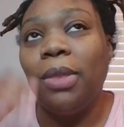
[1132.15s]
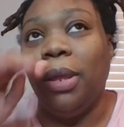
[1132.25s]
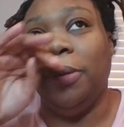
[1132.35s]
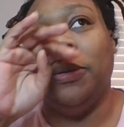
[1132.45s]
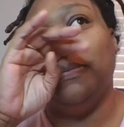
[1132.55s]

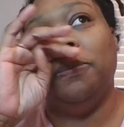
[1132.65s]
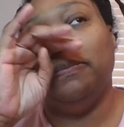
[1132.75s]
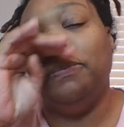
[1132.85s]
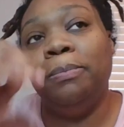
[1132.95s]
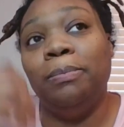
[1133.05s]

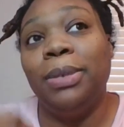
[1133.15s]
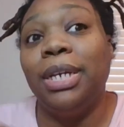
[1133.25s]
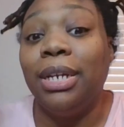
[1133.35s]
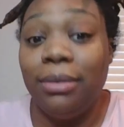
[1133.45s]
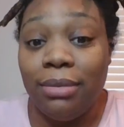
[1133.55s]
Um,
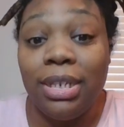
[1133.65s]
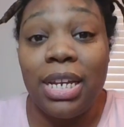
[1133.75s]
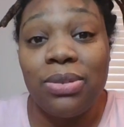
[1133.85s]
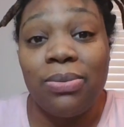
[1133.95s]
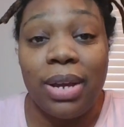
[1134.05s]
but
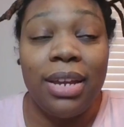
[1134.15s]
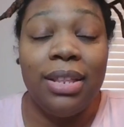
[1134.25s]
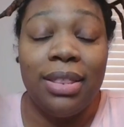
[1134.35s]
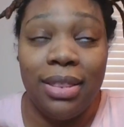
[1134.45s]
yes, way